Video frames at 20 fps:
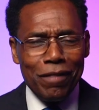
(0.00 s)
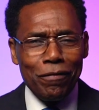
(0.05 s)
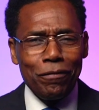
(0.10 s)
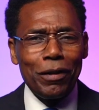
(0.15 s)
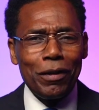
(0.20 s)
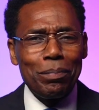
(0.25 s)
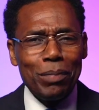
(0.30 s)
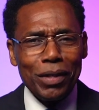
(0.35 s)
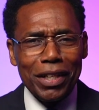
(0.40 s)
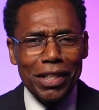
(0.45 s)

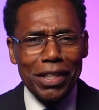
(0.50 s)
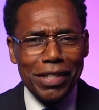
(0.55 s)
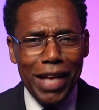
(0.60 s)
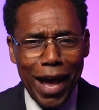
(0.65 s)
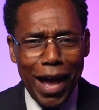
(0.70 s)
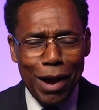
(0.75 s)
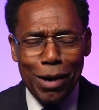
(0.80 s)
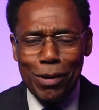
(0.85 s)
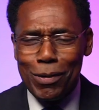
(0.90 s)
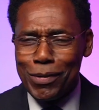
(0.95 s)
Flipping these
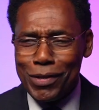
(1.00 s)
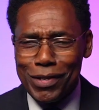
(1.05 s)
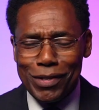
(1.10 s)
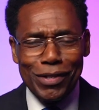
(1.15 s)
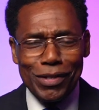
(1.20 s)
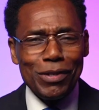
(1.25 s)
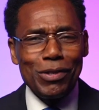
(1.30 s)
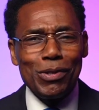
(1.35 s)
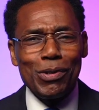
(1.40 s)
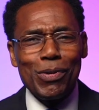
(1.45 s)

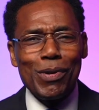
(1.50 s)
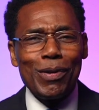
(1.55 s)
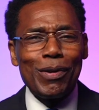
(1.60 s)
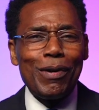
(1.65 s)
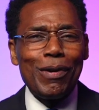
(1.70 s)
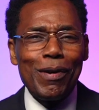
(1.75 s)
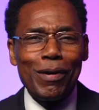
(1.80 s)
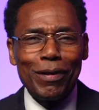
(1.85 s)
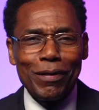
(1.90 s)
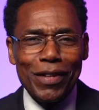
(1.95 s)
houses and doing
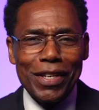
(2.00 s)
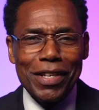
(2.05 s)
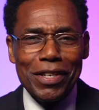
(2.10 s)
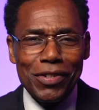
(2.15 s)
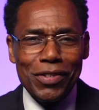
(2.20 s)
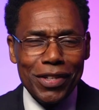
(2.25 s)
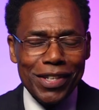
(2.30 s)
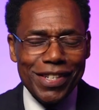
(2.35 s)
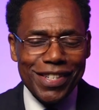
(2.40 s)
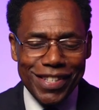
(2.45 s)
all of
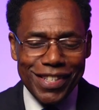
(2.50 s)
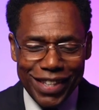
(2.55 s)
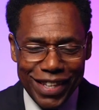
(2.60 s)
these things.